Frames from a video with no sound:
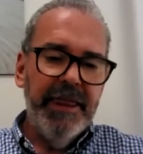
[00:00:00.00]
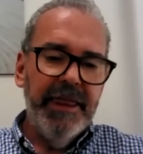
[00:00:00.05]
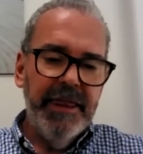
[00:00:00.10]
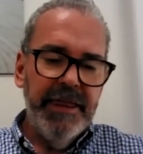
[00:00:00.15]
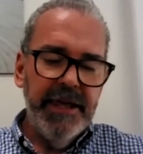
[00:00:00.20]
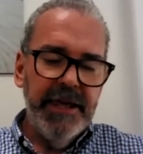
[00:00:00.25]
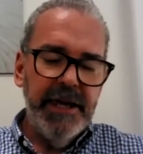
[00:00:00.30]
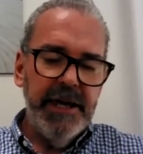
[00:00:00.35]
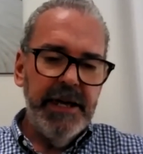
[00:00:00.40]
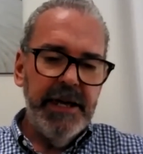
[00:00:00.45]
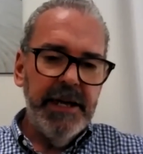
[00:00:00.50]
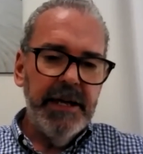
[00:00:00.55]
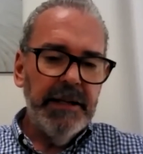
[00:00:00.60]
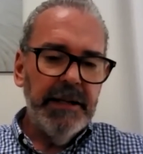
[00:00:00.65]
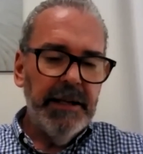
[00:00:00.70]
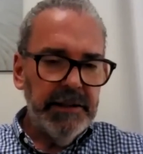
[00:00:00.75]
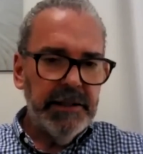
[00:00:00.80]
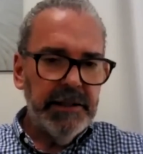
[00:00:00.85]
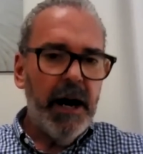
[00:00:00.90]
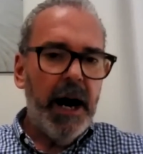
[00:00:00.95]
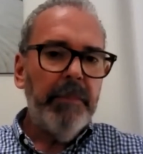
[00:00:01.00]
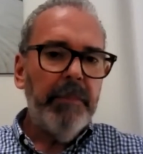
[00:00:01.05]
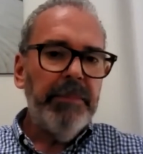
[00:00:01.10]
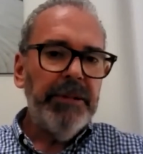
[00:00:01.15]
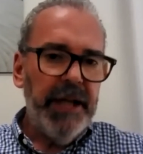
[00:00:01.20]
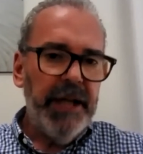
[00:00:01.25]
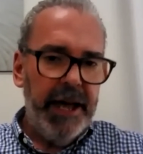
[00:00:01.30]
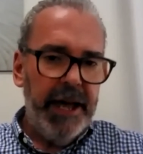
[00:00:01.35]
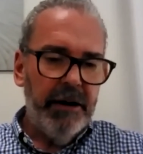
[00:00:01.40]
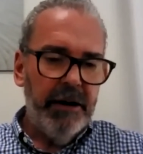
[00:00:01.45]
the top
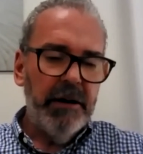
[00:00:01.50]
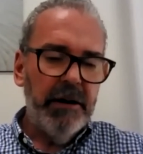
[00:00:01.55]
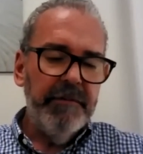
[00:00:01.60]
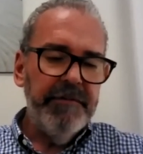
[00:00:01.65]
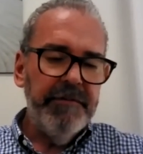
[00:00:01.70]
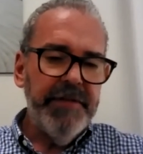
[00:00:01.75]
layer of